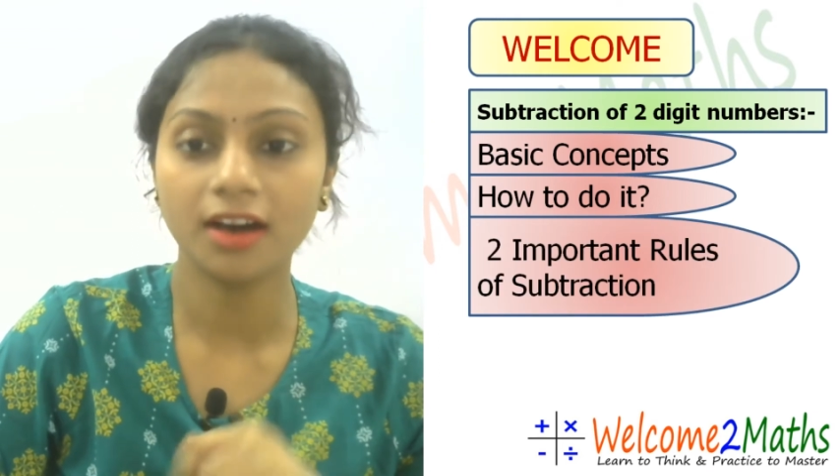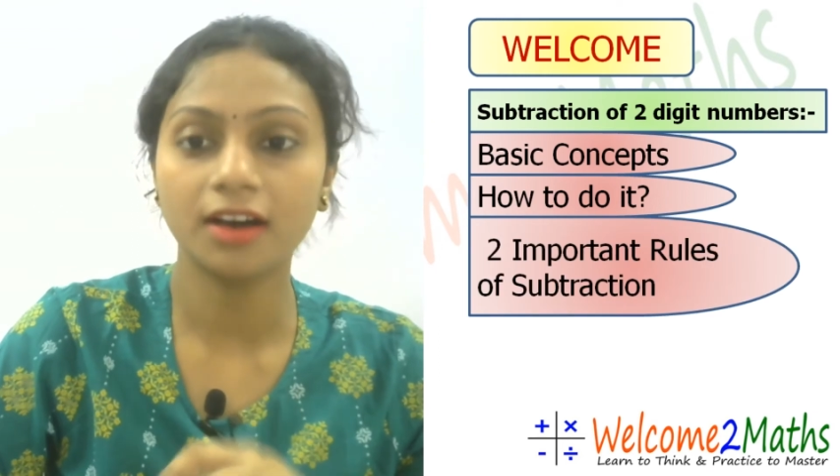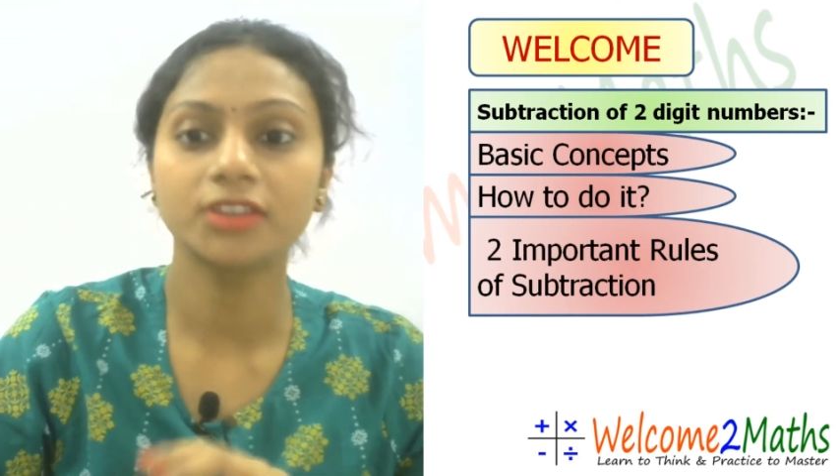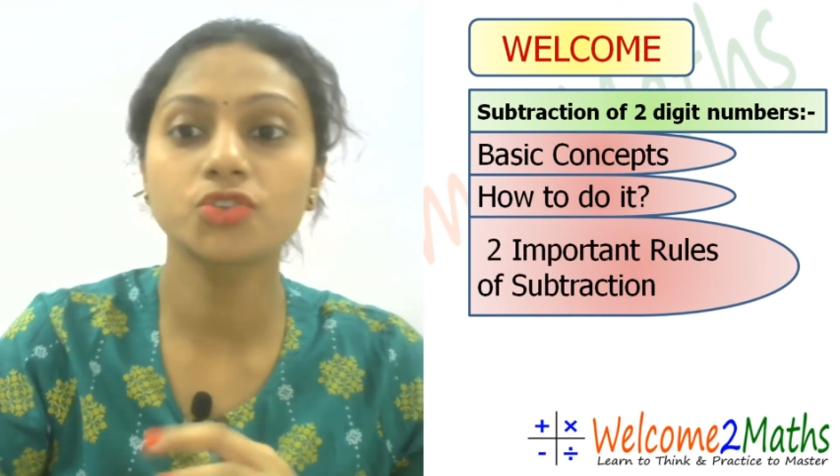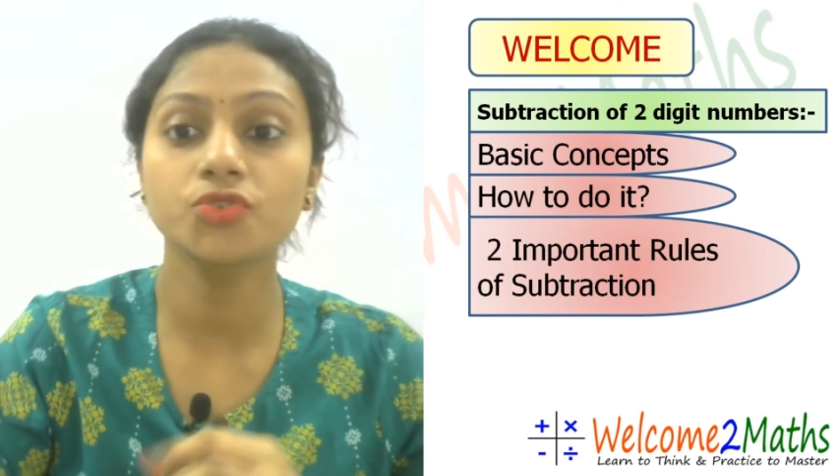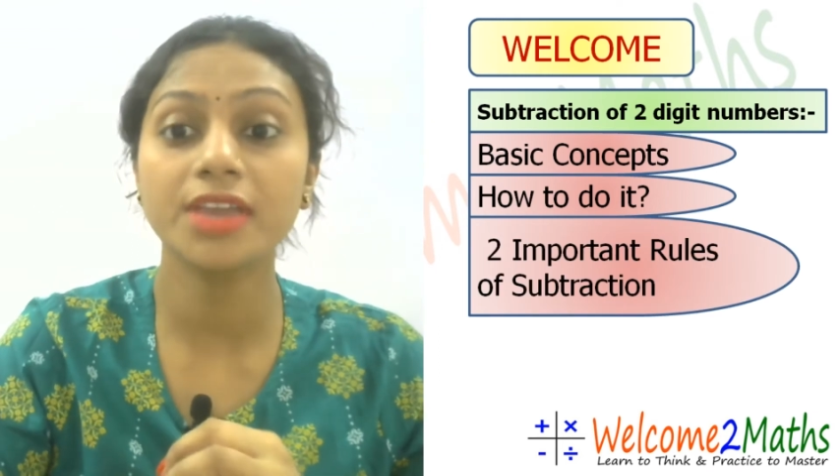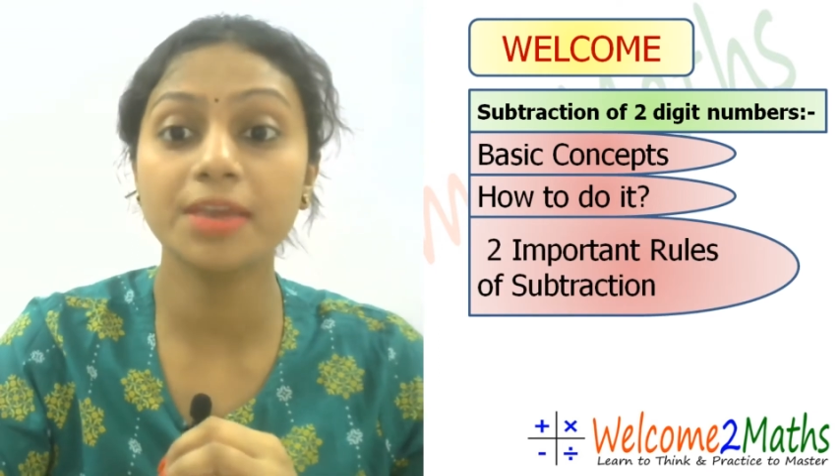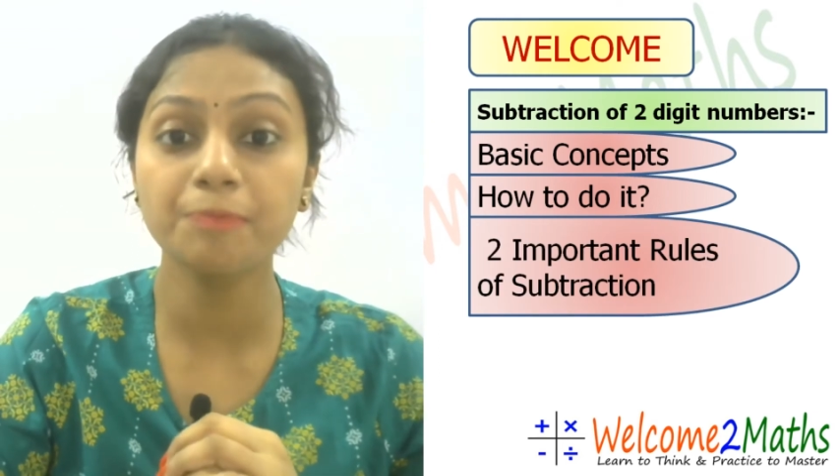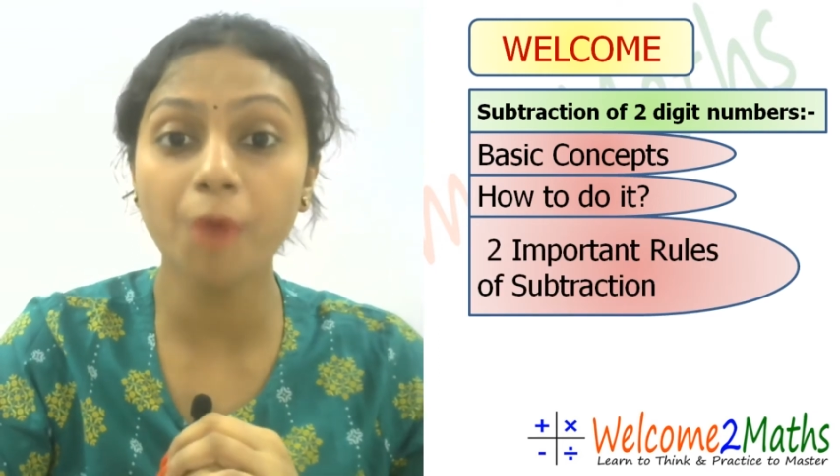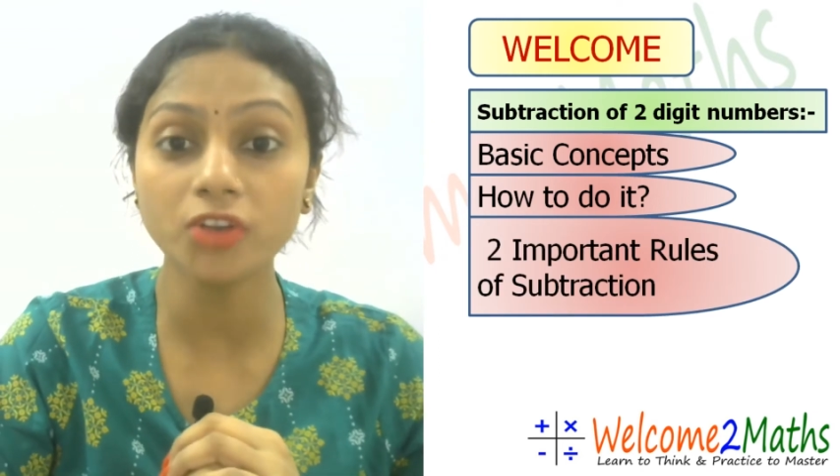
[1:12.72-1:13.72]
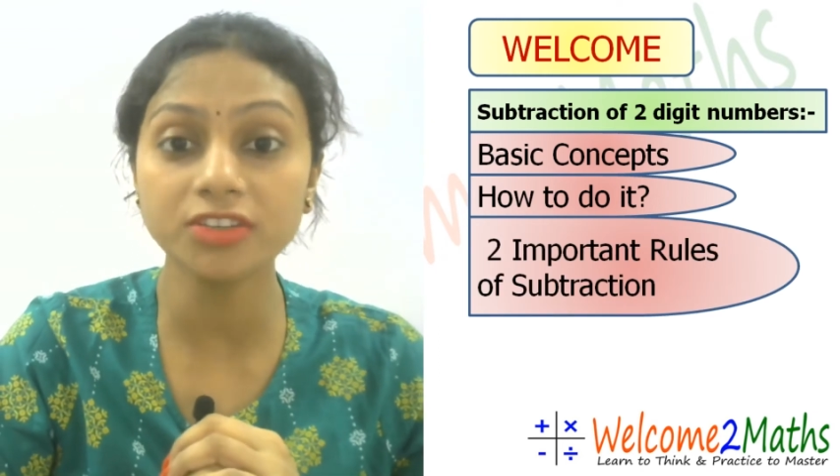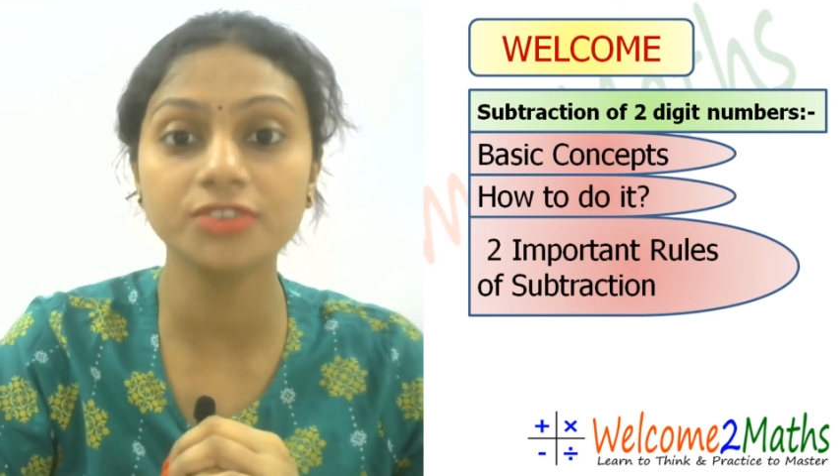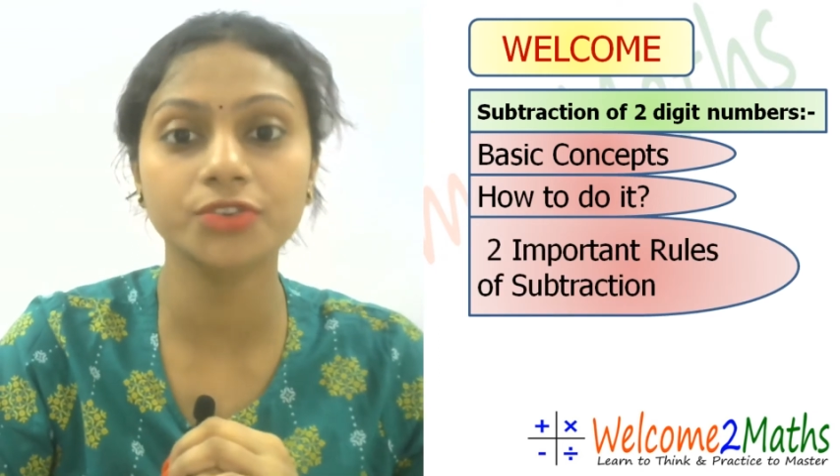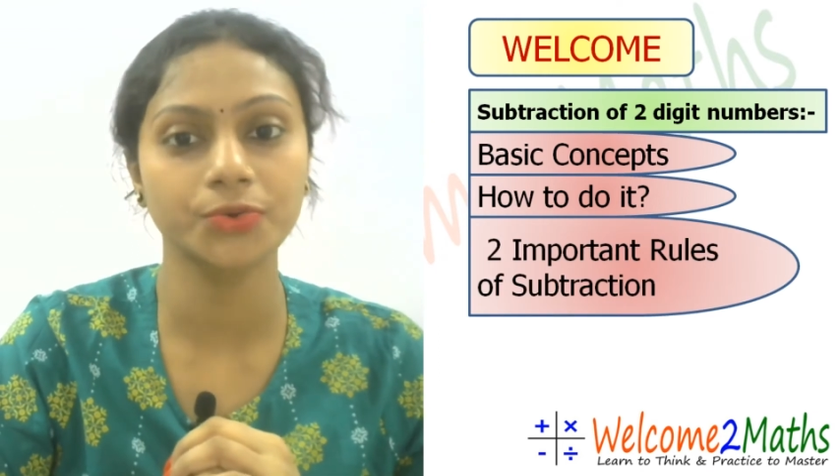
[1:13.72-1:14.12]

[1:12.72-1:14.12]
two important rules